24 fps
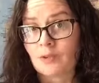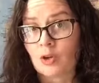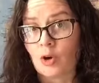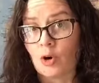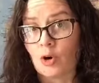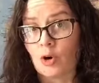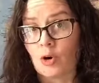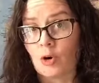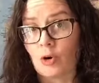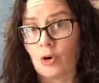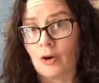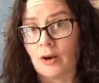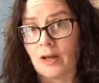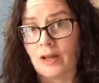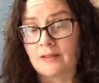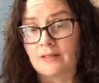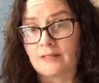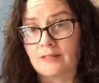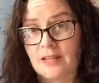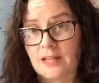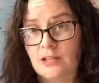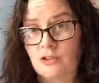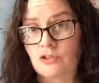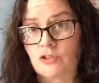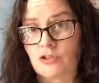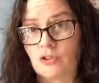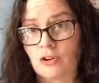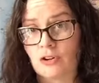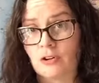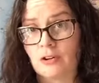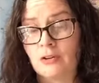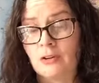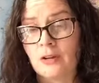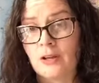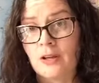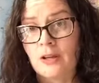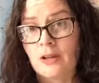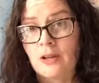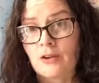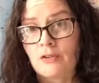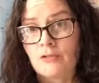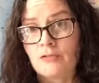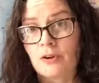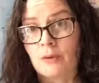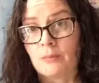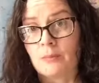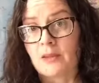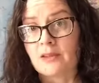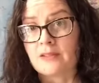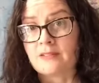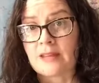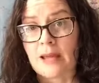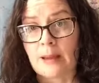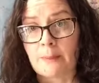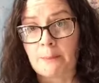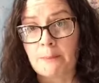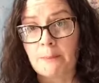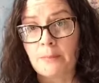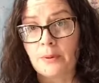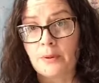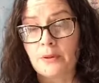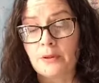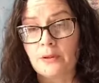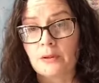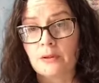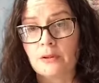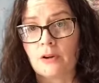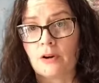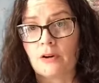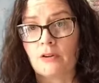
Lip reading: or a teacher from the temple